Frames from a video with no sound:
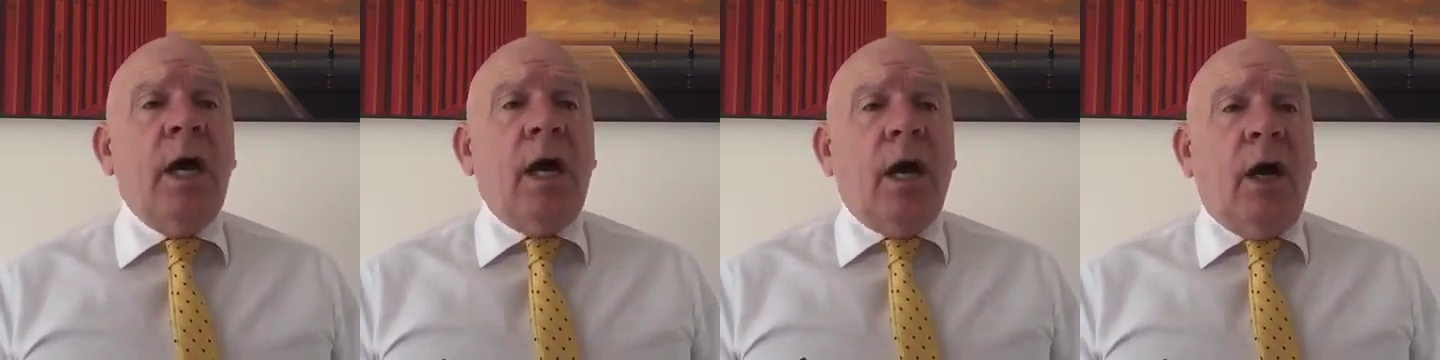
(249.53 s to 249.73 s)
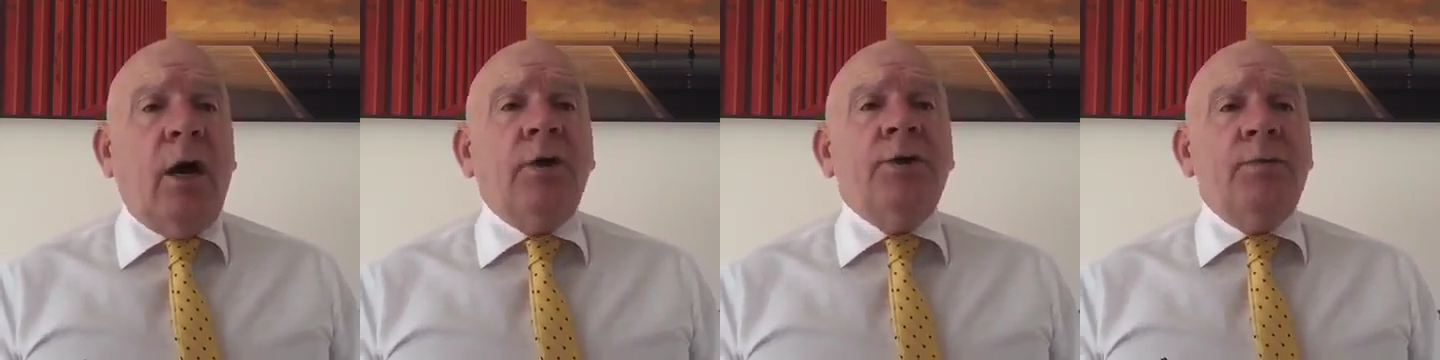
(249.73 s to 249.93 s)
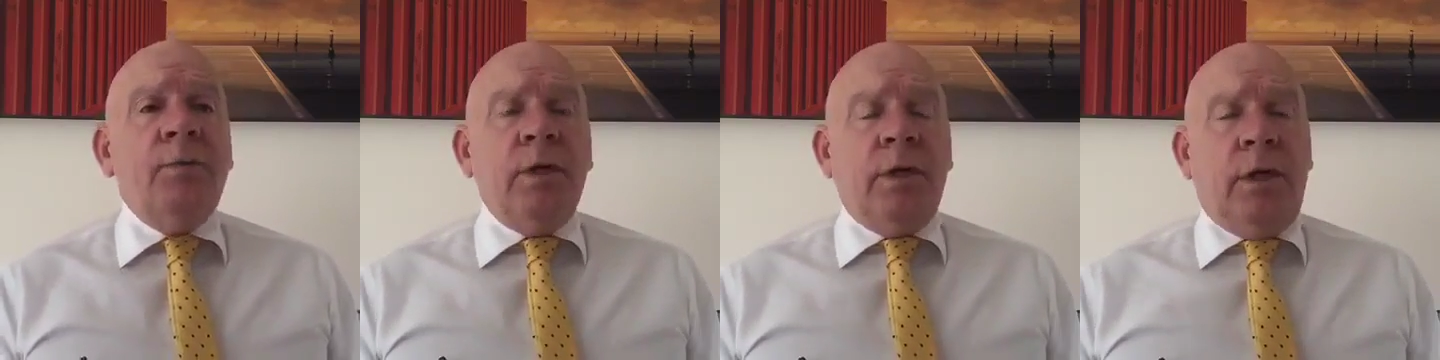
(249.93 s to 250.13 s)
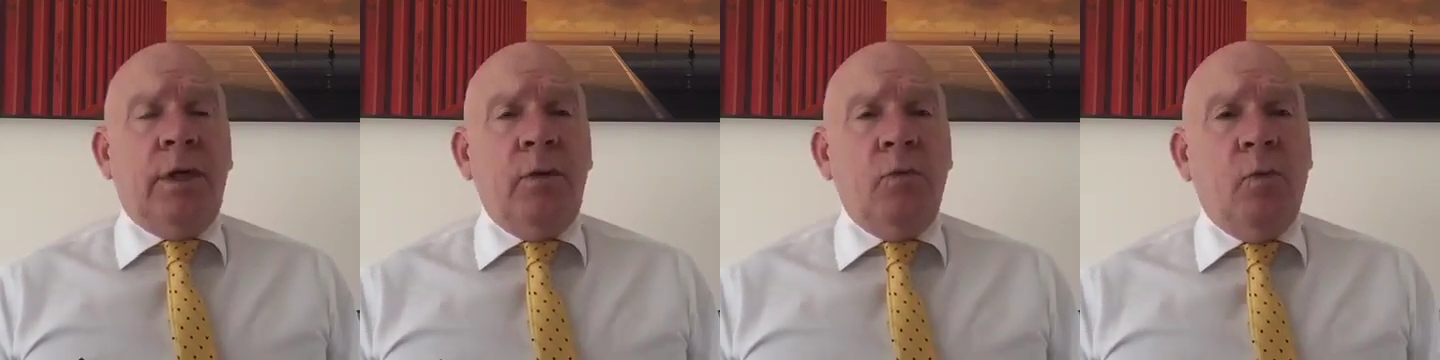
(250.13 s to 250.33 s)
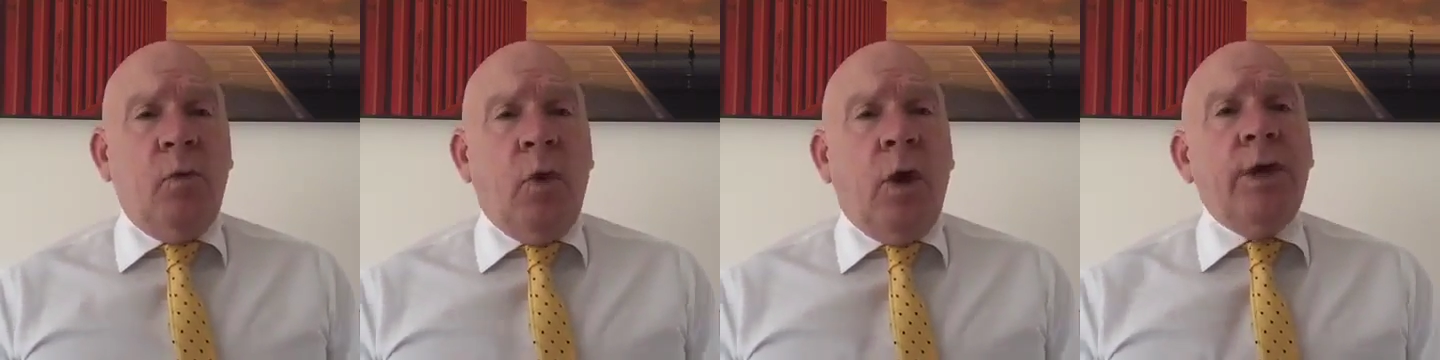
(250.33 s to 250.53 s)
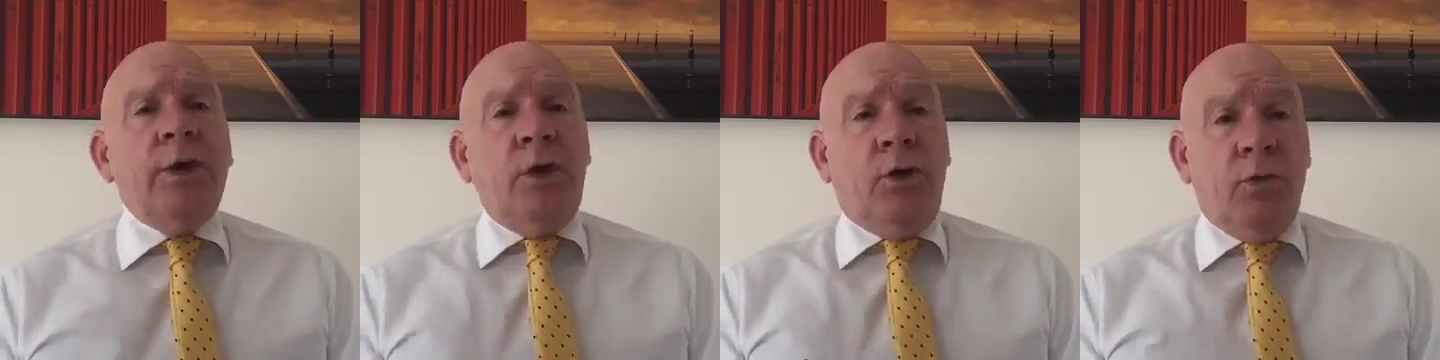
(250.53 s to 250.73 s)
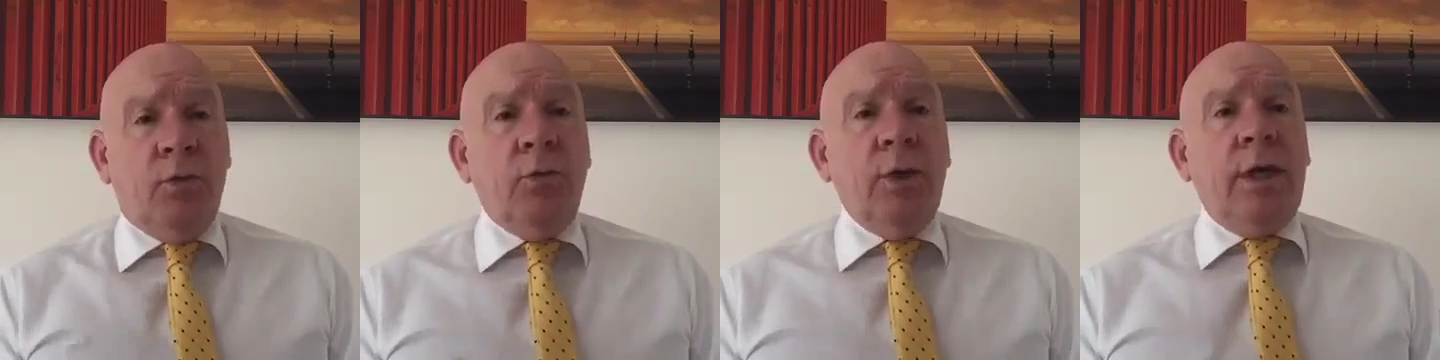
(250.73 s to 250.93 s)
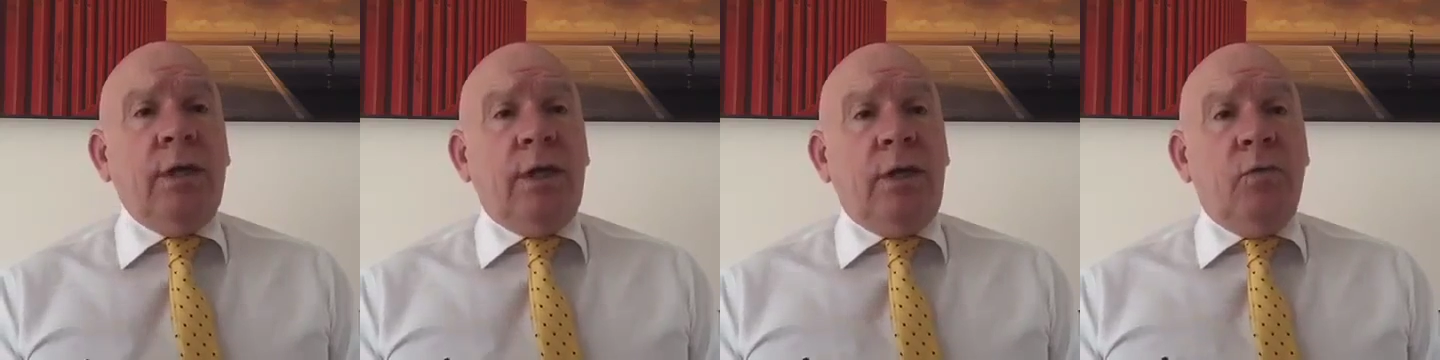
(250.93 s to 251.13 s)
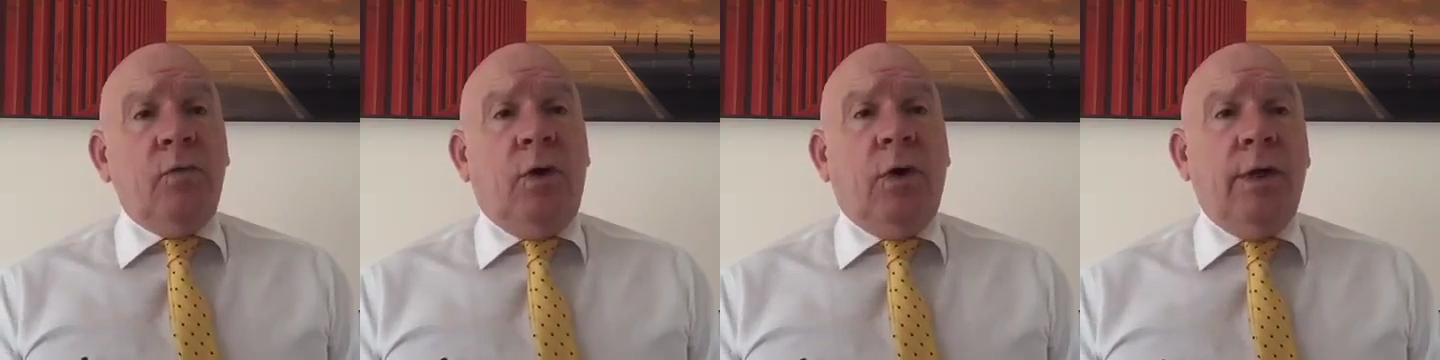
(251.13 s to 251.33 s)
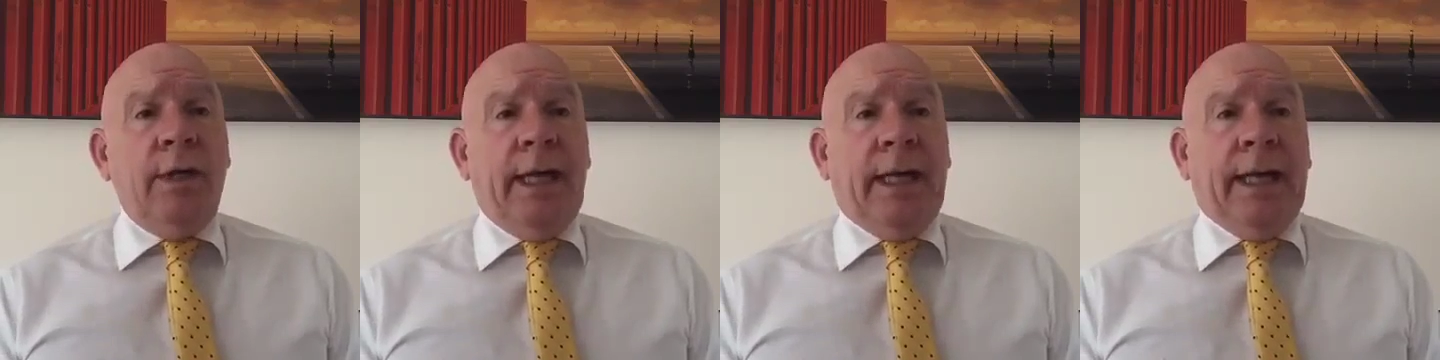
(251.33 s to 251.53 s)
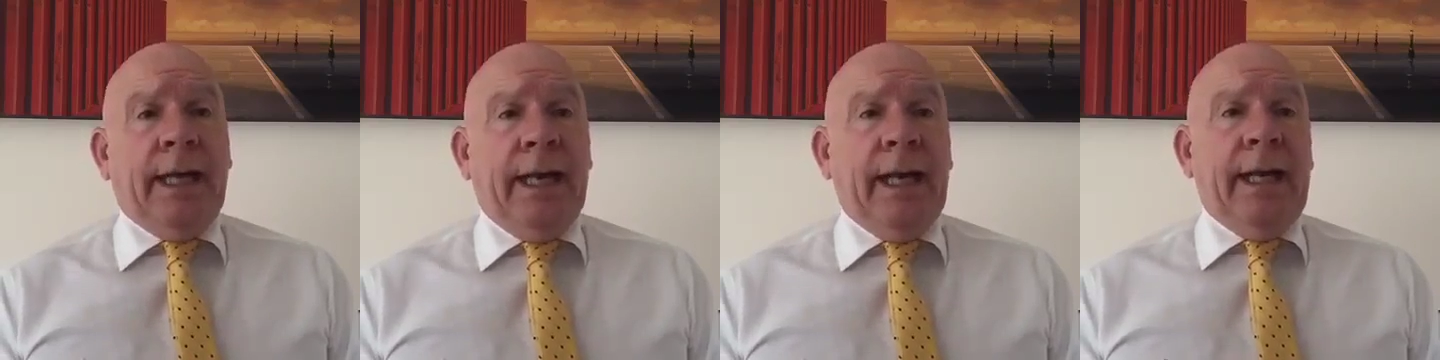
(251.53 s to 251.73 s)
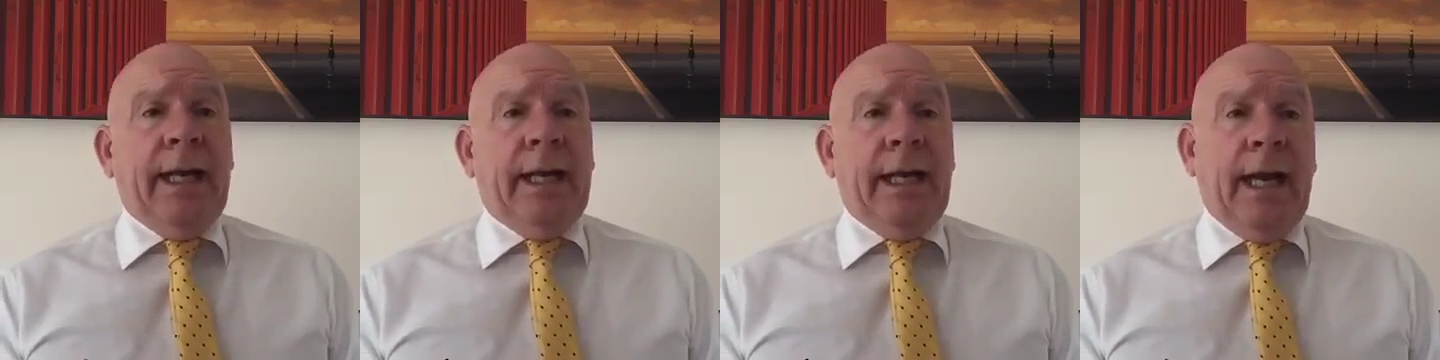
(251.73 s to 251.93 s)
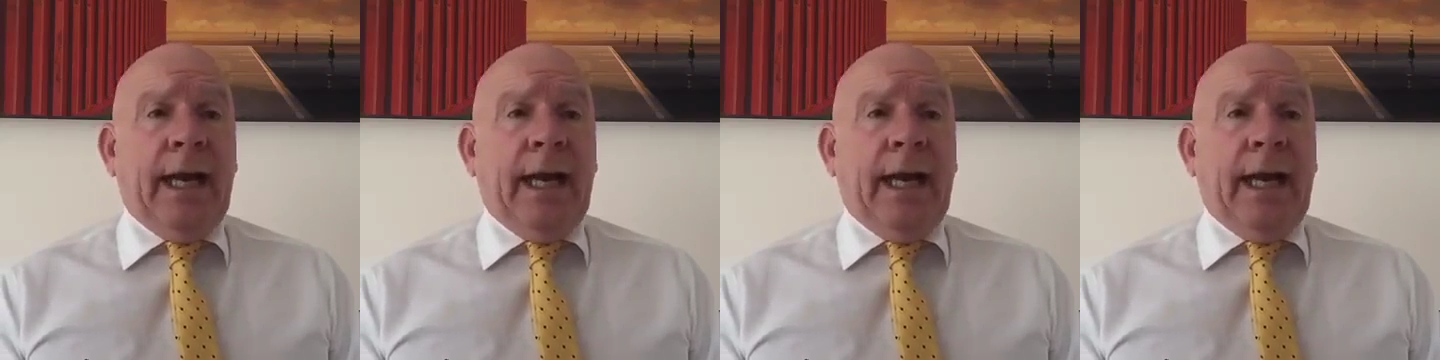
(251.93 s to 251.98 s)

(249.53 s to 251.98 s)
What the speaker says: ultimately what you really want in any